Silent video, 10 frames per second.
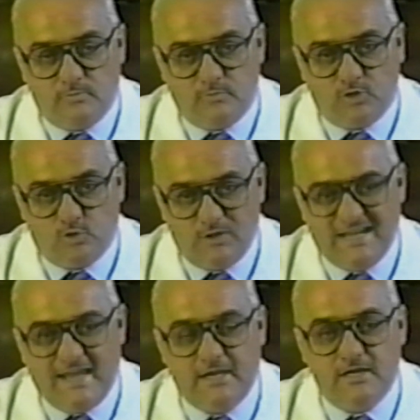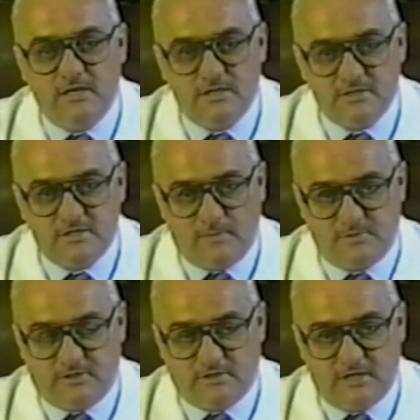created
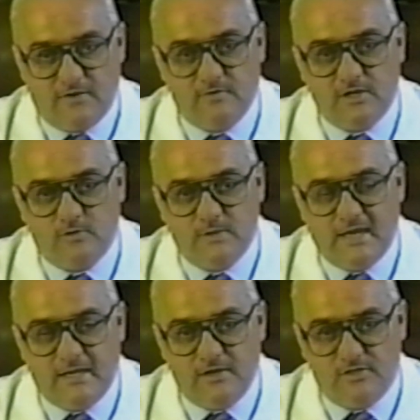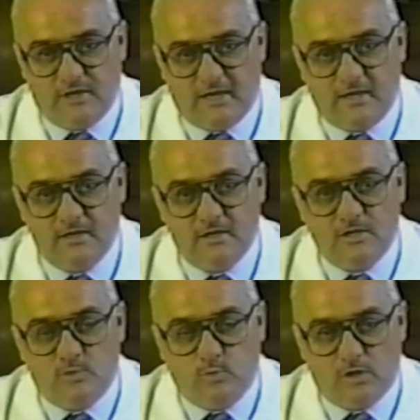substance, every created thing
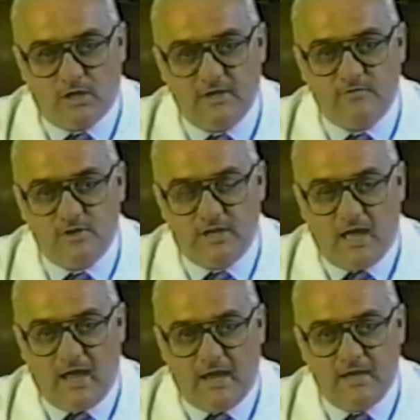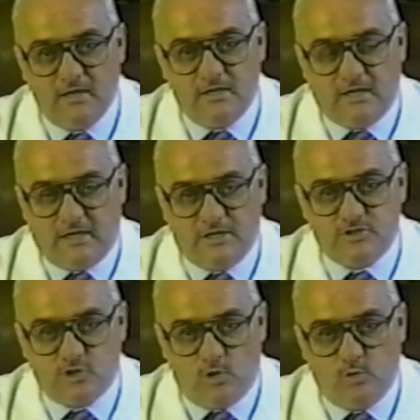will live or die in its
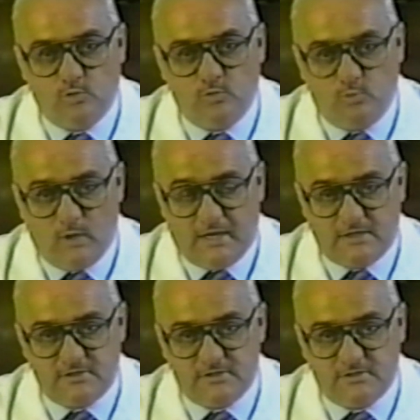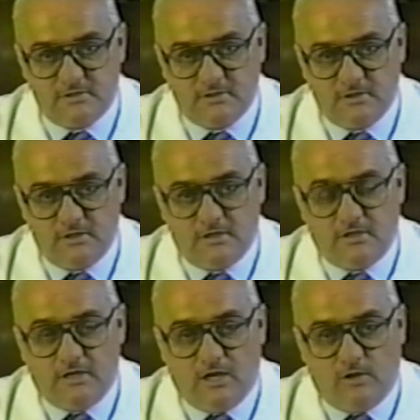own wastes.
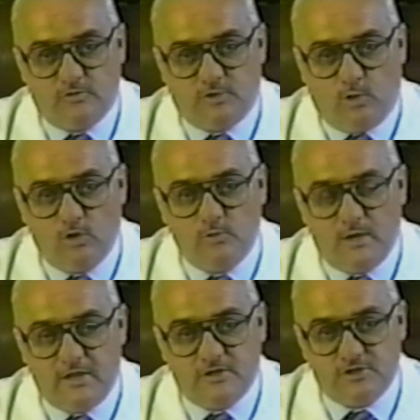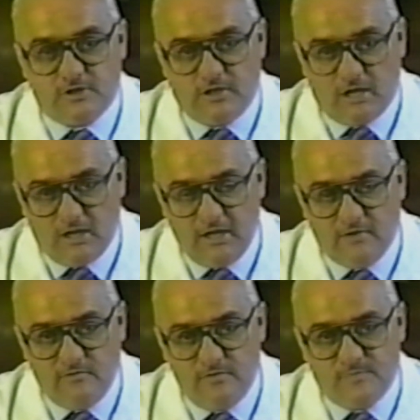Now, the only way that you're going to
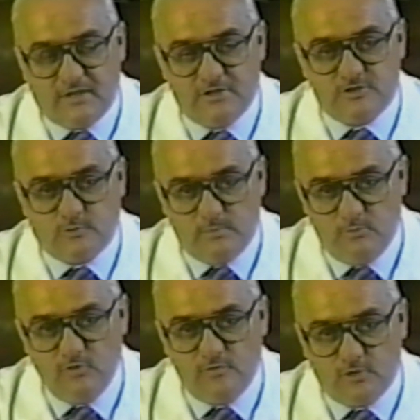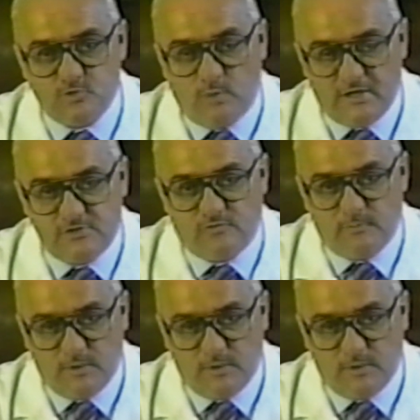live is to remove those wastes from your